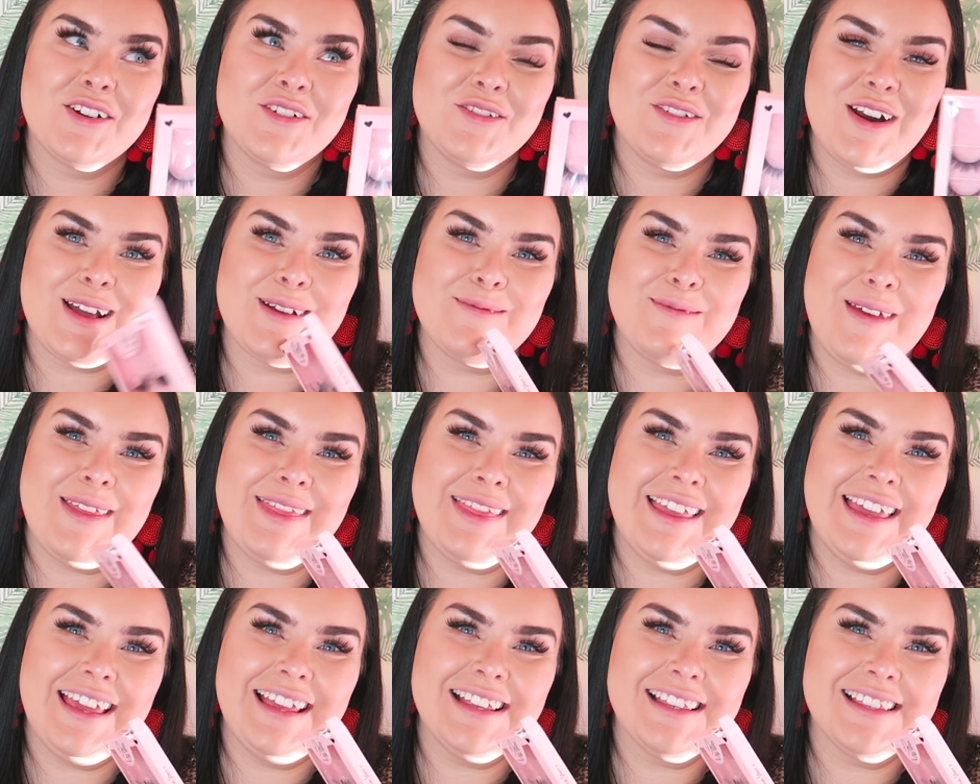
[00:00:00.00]
recommend
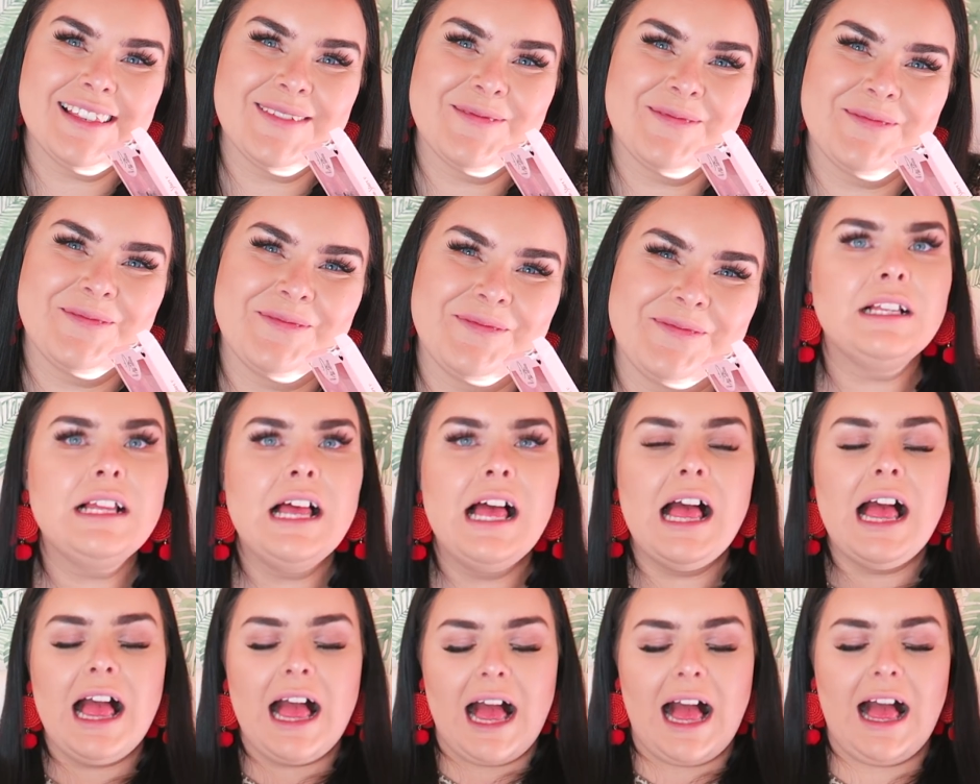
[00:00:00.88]
these.
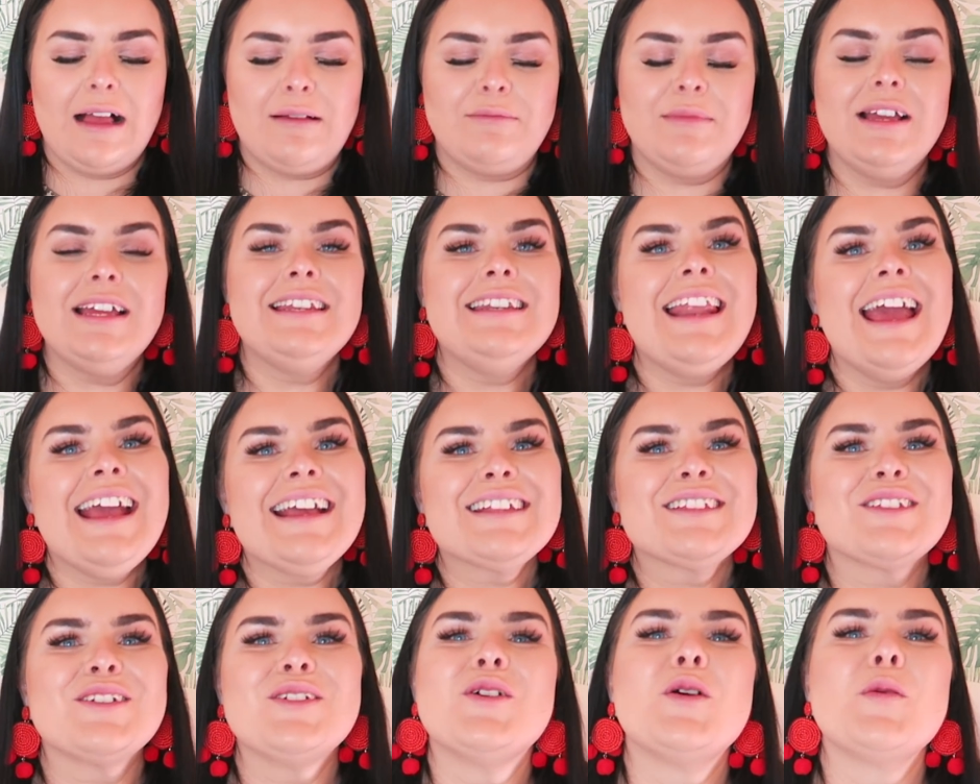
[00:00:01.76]

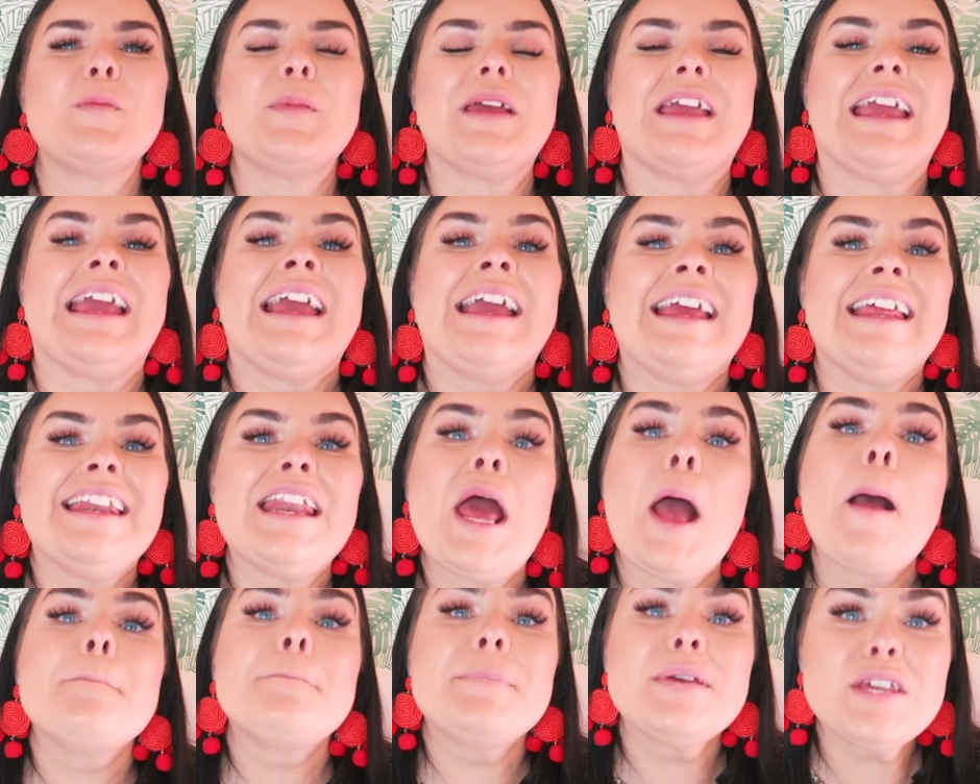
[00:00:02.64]
Next up in
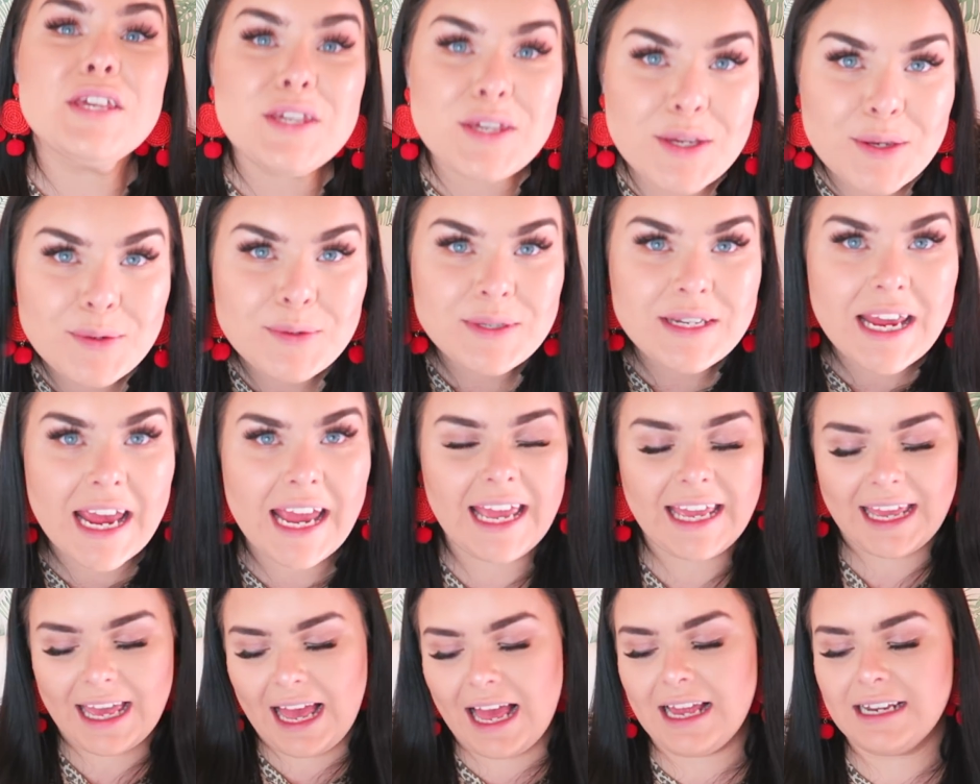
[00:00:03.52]

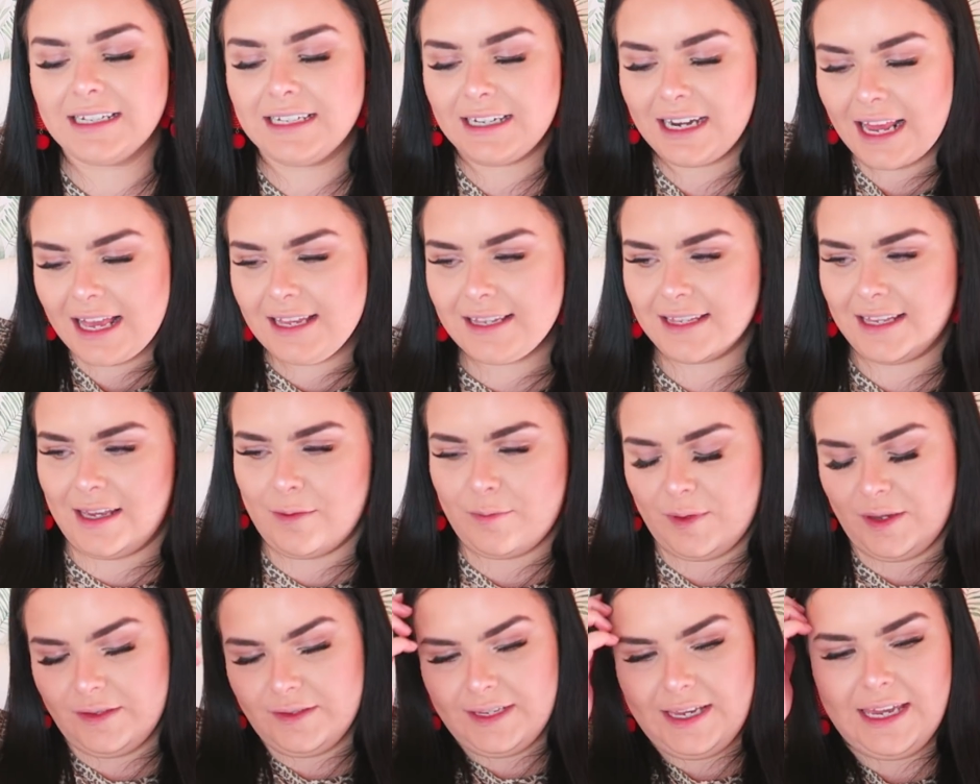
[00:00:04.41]
beauty, and last thing in
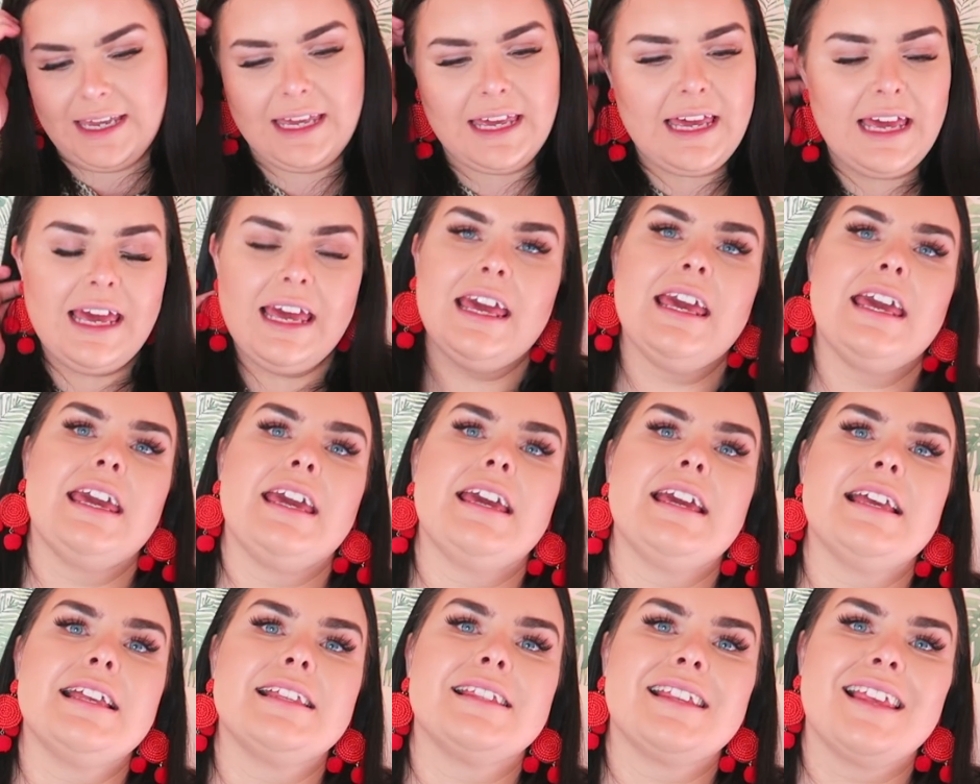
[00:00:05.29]
beauty,
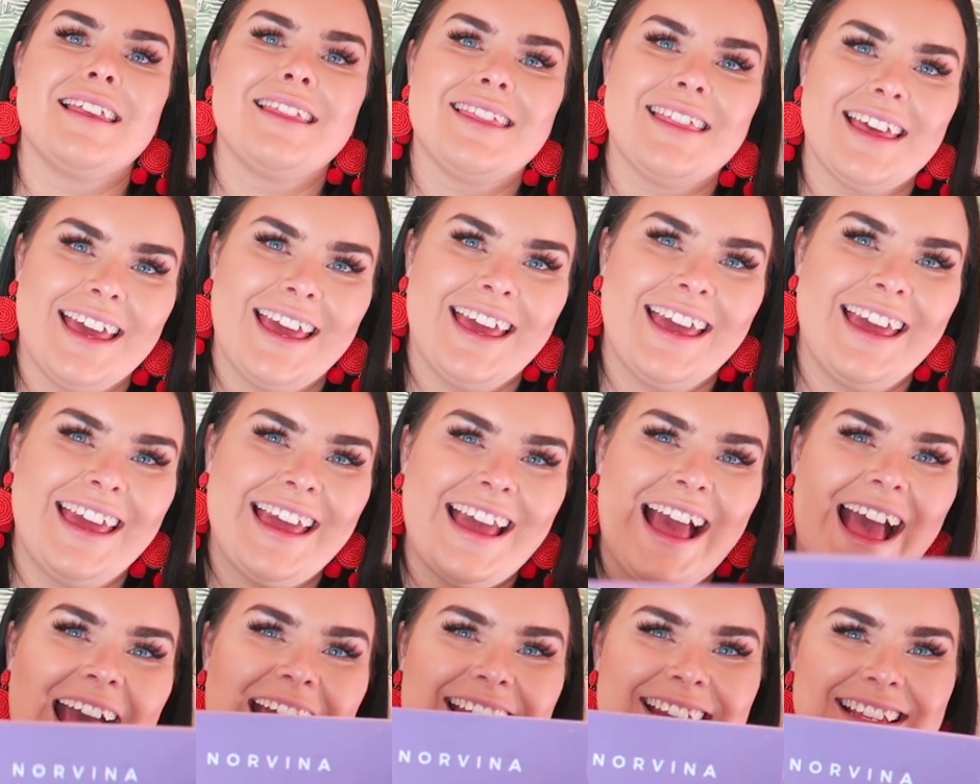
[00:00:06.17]
is
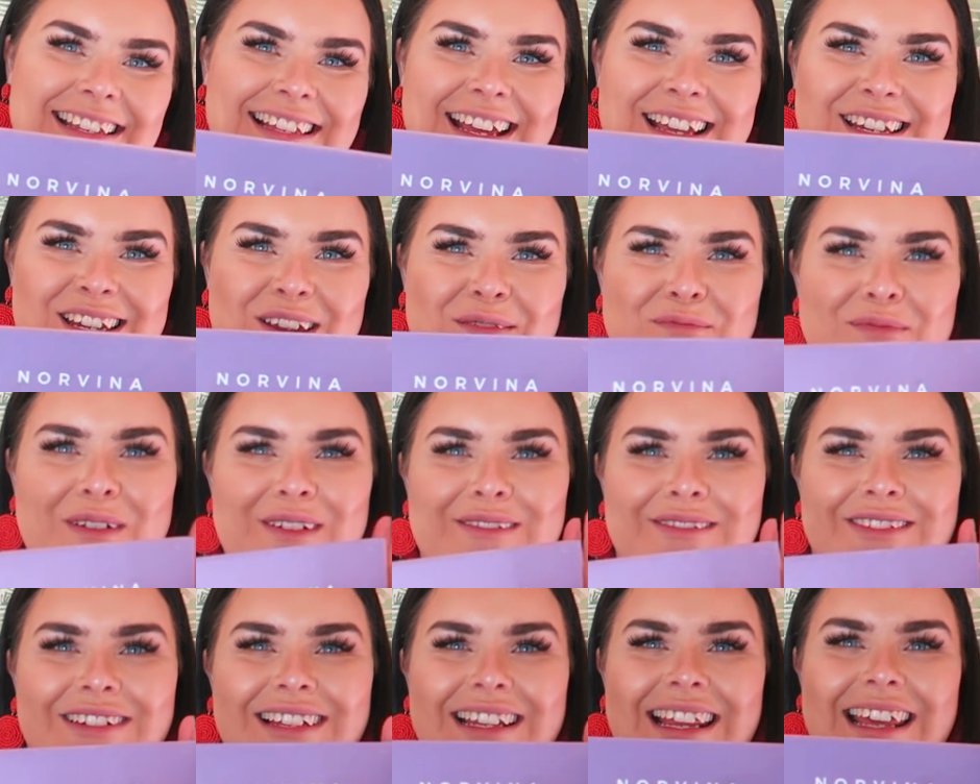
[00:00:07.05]
the Anastasia
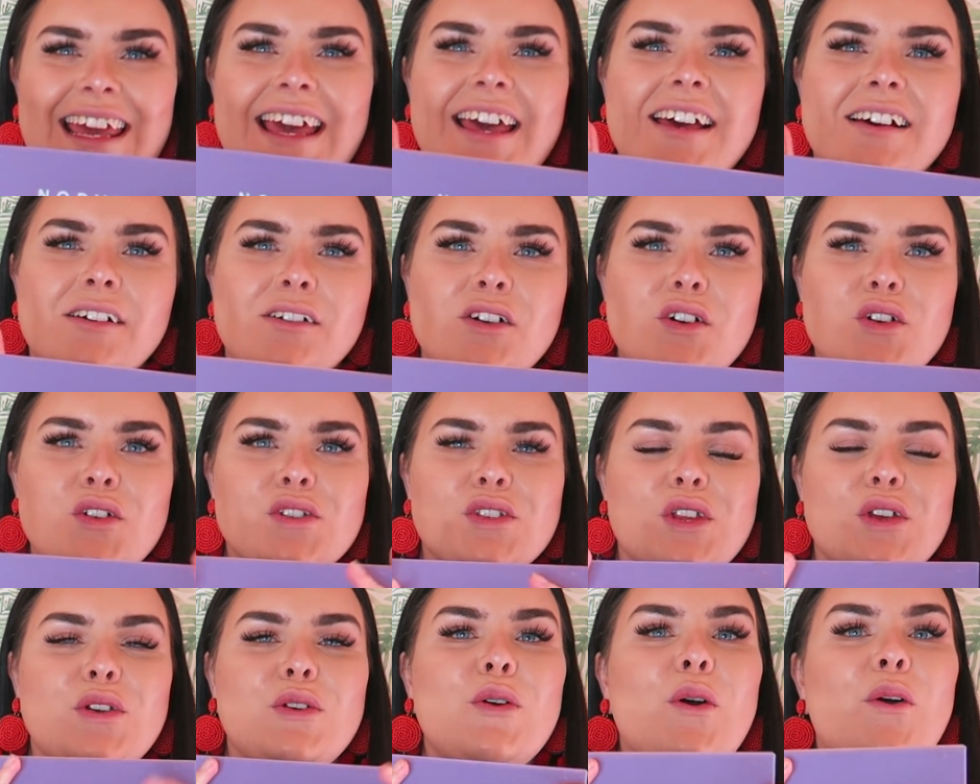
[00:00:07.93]
Beverly
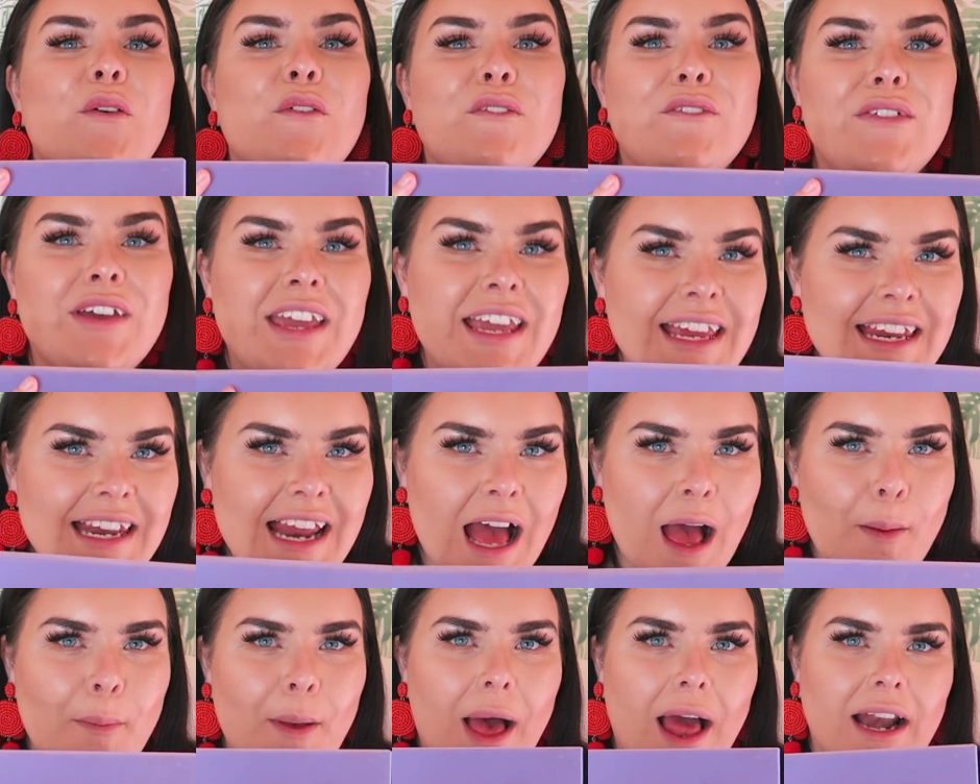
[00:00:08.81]
Hills
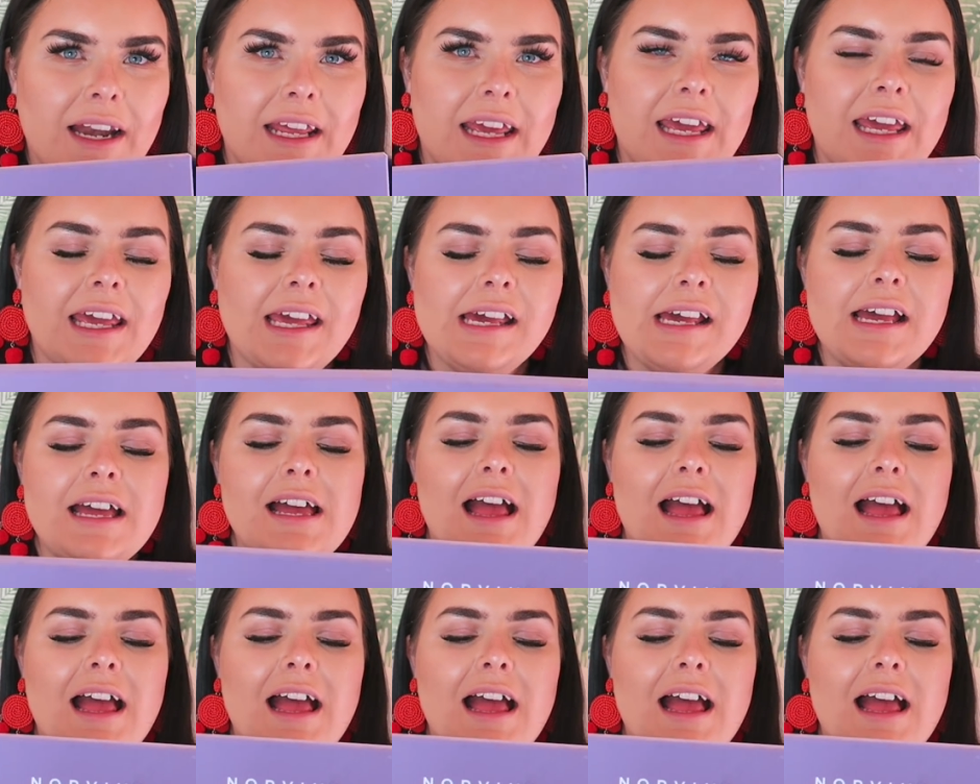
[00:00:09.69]
Norvina palette.